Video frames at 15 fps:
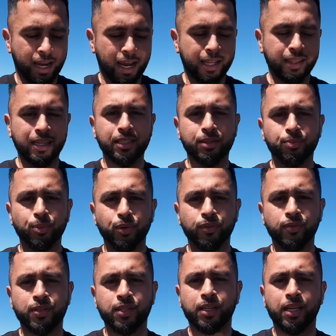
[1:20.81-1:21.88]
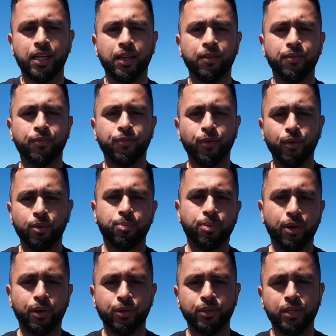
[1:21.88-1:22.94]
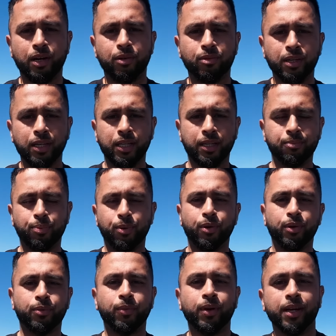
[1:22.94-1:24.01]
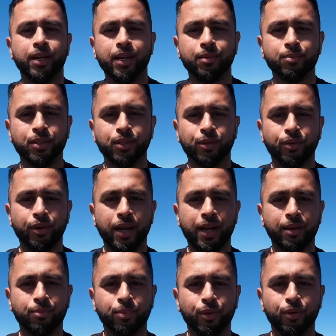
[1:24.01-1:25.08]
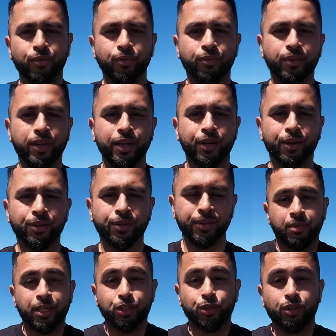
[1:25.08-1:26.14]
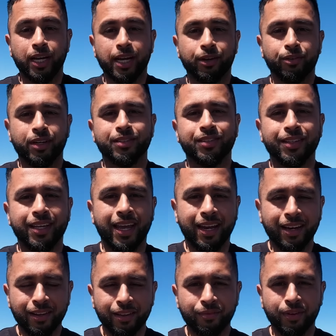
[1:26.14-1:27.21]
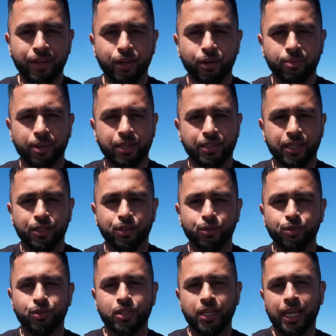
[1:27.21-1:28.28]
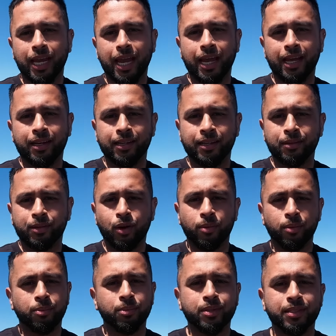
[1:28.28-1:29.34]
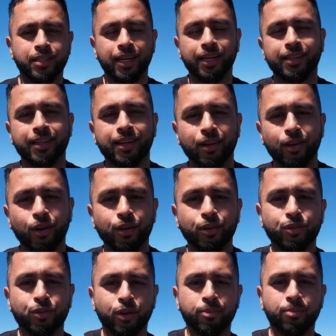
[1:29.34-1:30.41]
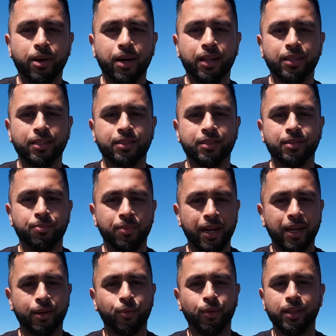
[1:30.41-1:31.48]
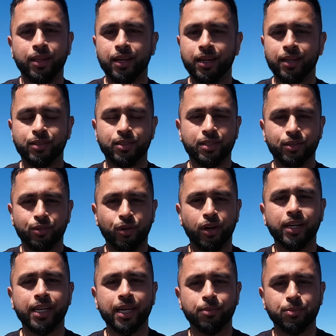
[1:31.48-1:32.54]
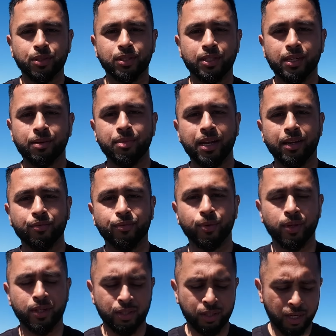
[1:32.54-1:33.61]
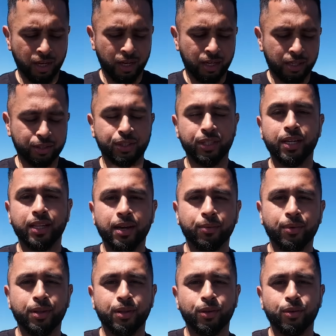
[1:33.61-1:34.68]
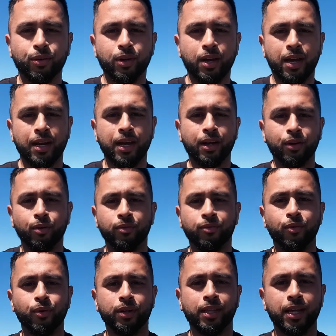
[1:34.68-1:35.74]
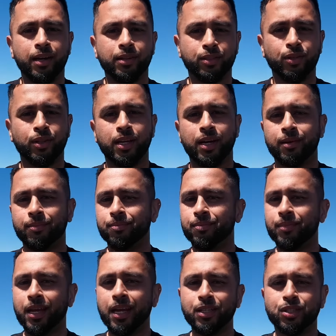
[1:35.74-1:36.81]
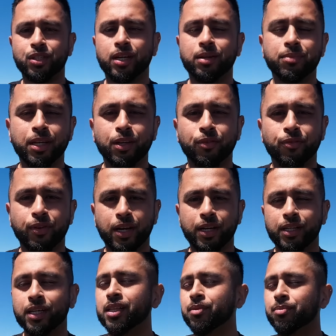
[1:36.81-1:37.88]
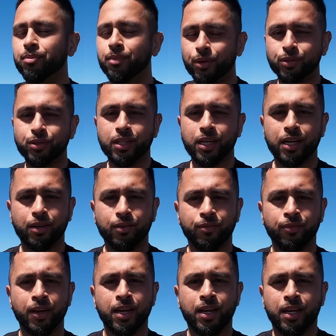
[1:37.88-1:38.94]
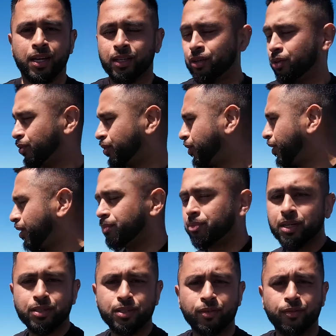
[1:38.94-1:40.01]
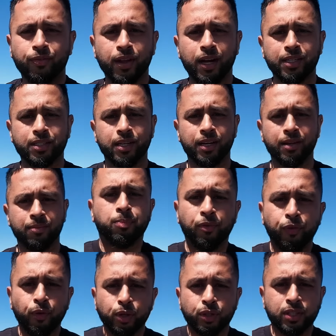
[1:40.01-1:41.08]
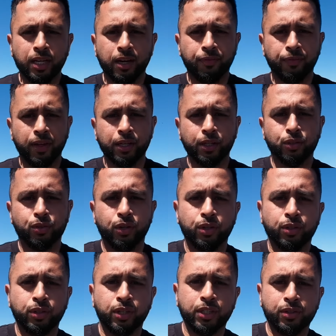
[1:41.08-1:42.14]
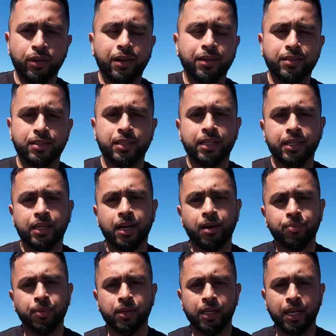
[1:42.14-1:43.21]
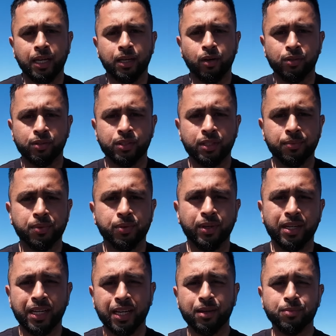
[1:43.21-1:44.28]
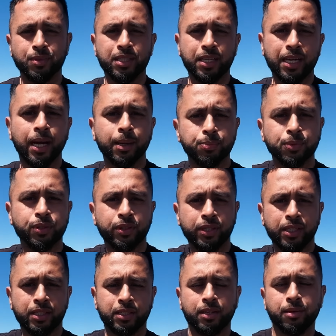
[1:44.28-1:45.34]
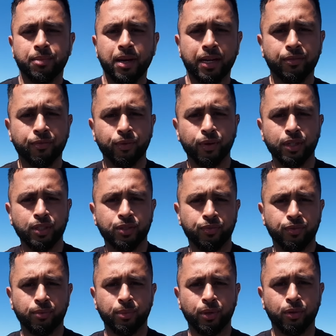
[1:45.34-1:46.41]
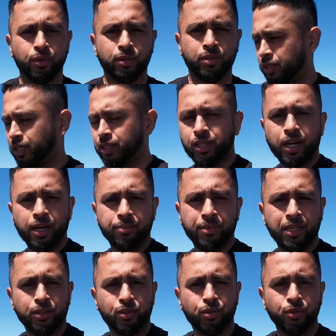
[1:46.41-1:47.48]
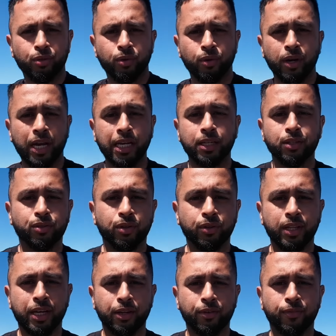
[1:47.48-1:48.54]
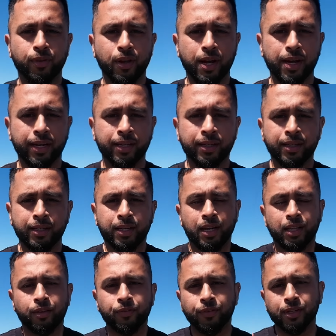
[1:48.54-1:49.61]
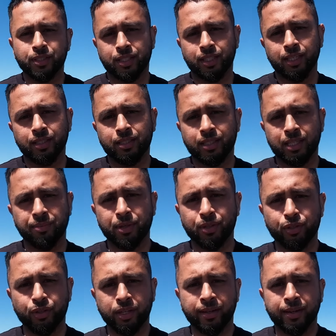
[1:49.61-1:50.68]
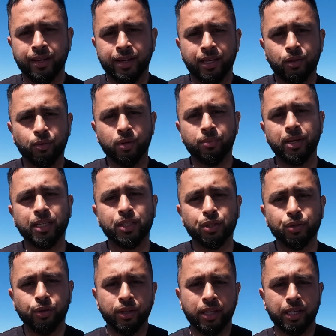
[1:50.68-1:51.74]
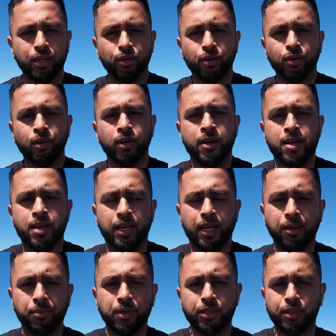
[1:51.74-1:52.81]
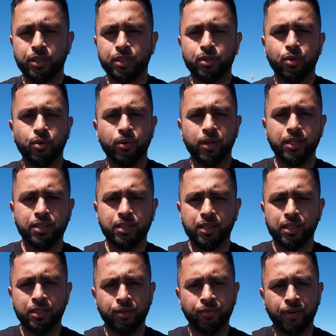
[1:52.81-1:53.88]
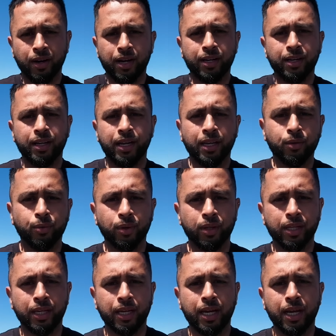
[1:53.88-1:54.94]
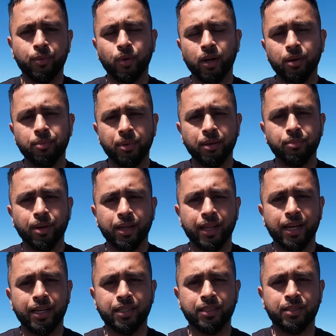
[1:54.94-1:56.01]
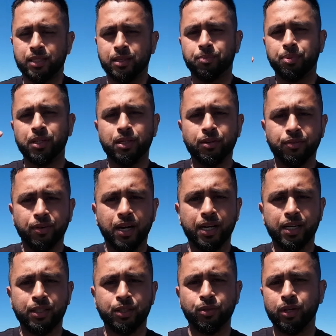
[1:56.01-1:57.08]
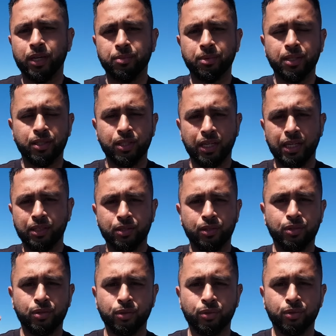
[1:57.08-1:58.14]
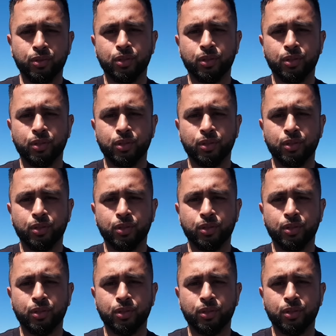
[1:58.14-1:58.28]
And these moves, even for the pros, are really important when it comes to creating beautiful video. Make sure to hang around to the end of the video because I do see a common mistake that a lot of drone pilots make when they're trying to capture cinematic footage. I'll share that with you and how to avoid that so that each time that you fly, you get the most out of your 30 minutes of flight time. Before you start flying your drone, you need to understand a couple of key concepts when it comes to capturing cinematic footage from your DJI Mini 2 or any drone that you're flying. The first thing is symmetry. You want to make sure that your image is always divided equally, and what I mean by that is simply divide your image into two.